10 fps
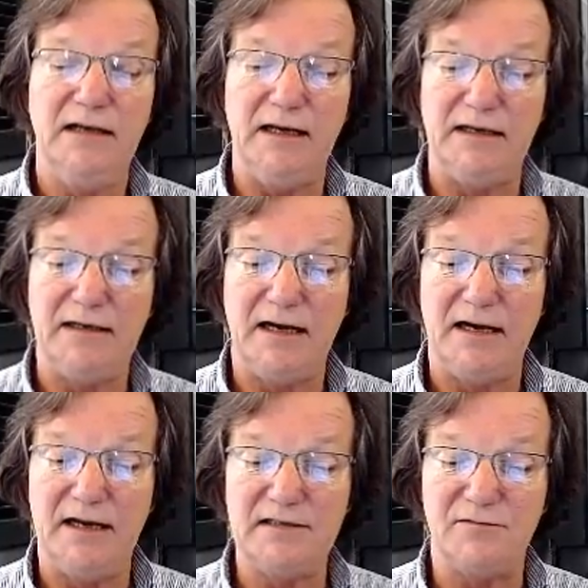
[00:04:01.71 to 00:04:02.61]
and
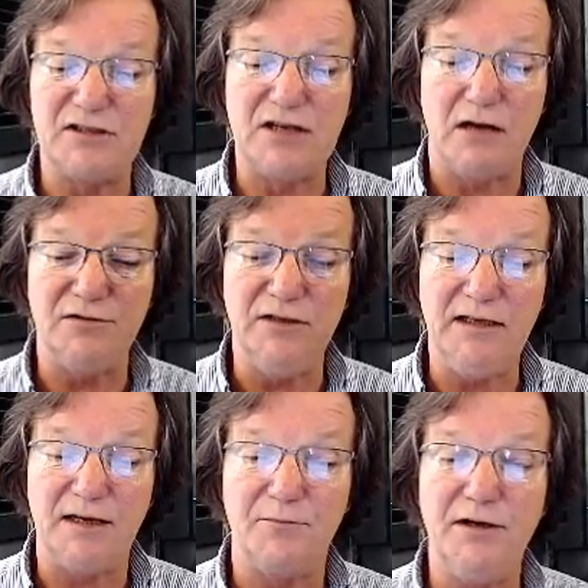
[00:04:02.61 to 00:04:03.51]
as a result, you can
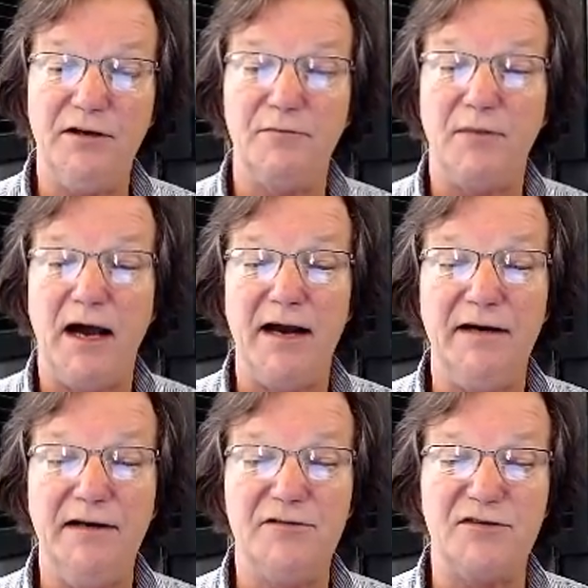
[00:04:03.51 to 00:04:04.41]
get a pretty good buy
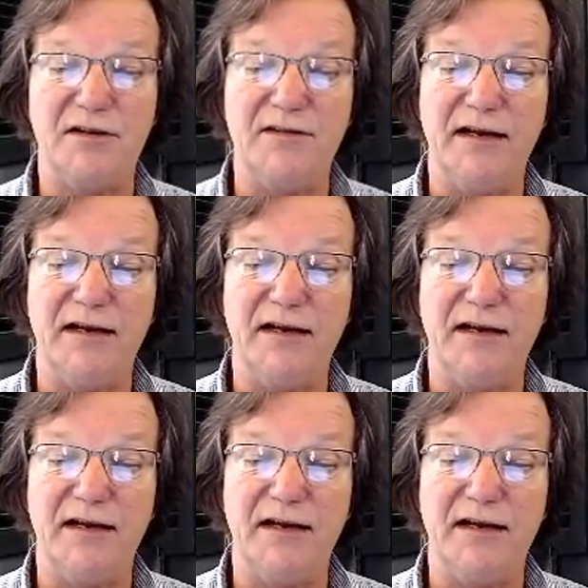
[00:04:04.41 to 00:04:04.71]
and an interesting thing